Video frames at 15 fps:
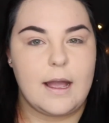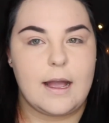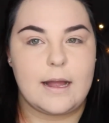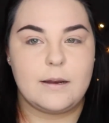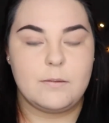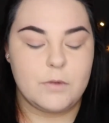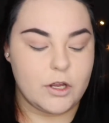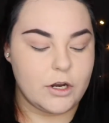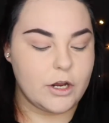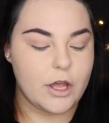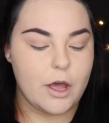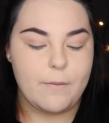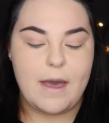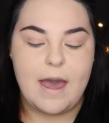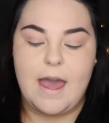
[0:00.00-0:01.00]
And I'm going to
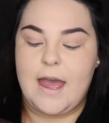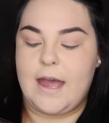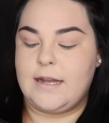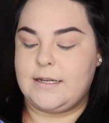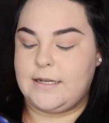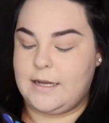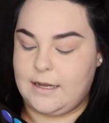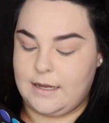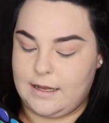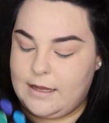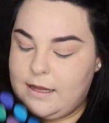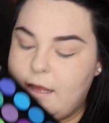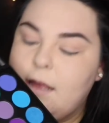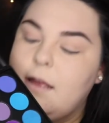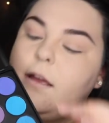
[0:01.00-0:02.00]
go ahead
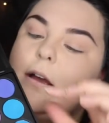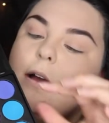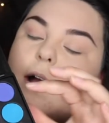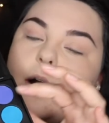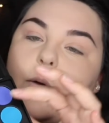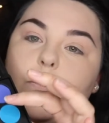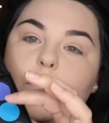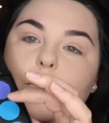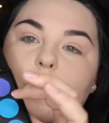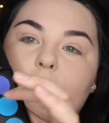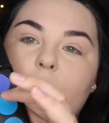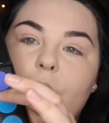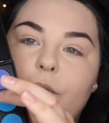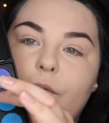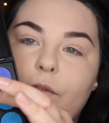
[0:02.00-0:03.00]

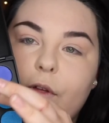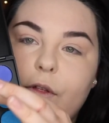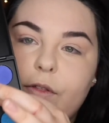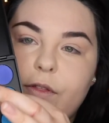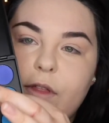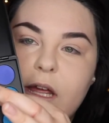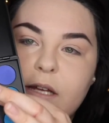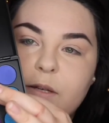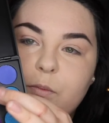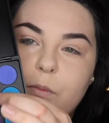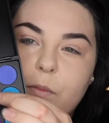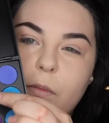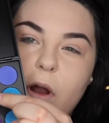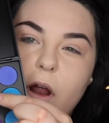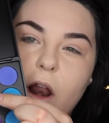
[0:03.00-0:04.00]
with this
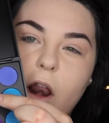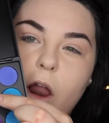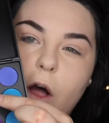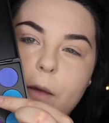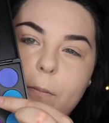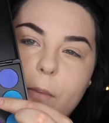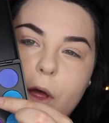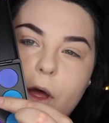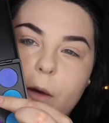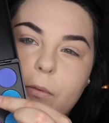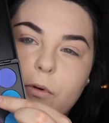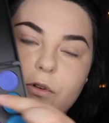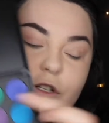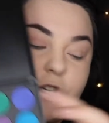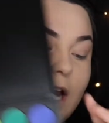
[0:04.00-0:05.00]
light
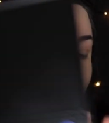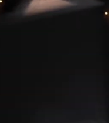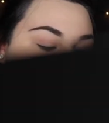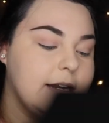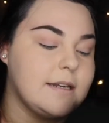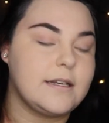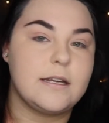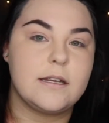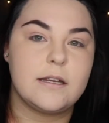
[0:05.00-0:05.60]
purple shade.